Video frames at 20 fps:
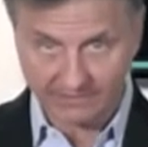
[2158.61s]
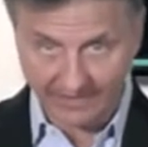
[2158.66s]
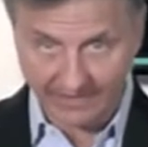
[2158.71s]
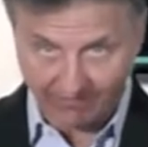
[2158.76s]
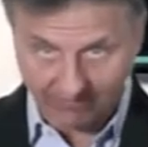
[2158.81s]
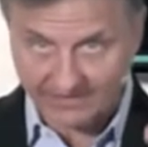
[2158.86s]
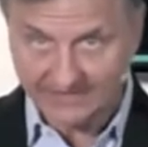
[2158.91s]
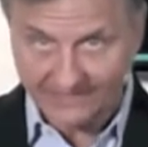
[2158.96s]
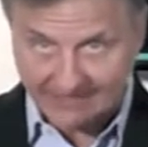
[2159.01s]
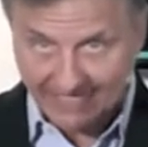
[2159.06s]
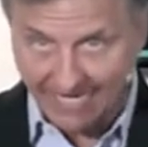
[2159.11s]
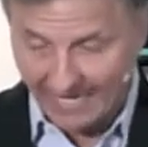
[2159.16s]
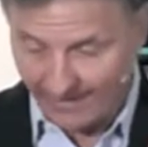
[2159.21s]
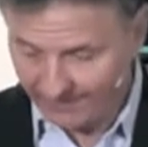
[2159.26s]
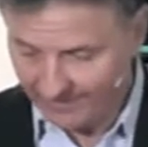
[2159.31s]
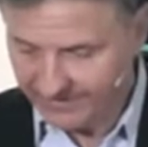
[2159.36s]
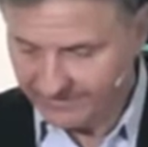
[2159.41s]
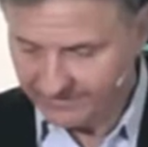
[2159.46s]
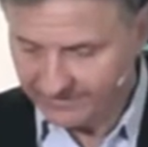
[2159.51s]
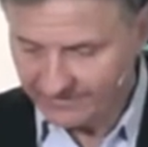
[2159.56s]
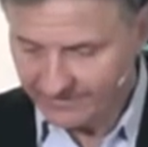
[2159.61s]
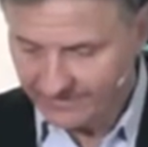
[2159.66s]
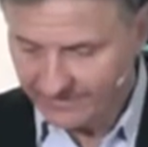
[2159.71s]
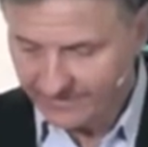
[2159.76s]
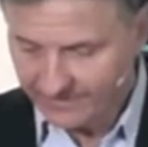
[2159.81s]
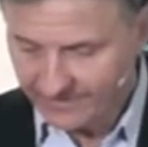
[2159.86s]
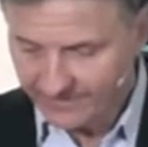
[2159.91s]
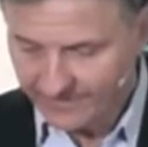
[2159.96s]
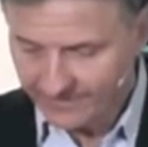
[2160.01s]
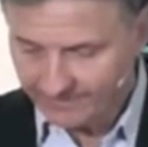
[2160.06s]
Every Sabbath,
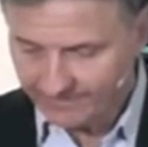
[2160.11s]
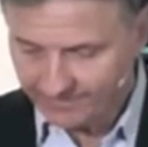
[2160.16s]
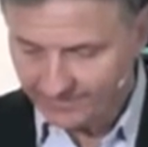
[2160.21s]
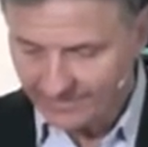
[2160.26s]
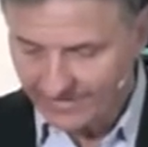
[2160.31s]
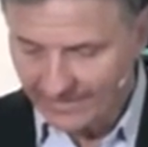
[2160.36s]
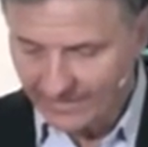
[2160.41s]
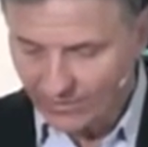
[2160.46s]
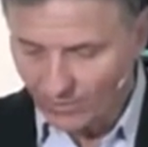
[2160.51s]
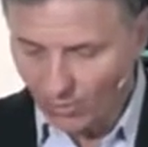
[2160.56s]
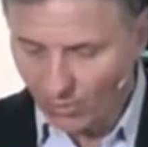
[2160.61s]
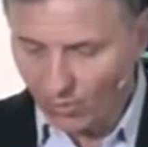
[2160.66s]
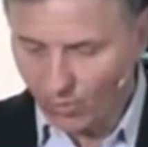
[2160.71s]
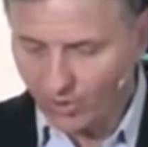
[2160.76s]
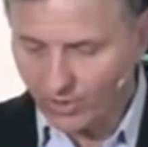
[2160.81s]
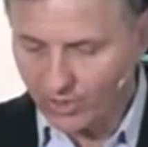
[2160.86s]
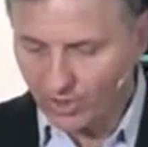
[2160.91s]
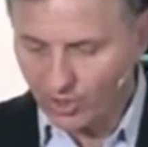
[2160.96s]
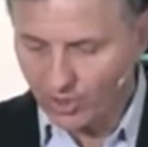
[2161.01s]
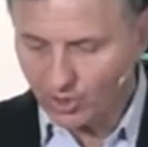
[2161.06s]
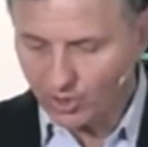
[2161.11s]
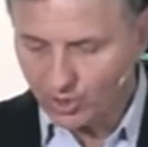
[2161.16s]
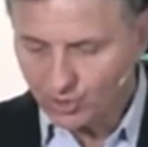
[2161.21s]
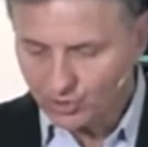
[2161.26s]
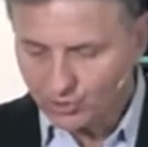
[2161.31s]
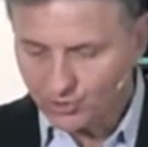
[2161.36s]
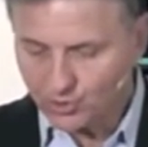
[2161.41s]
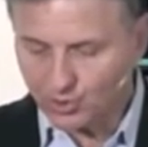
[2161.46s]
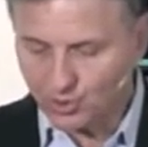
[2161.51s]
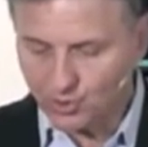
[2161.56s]
in order
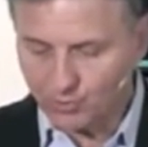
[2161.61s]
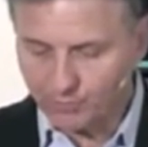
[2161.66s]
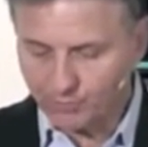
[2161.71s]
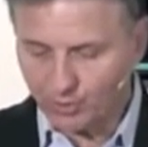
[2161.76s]
to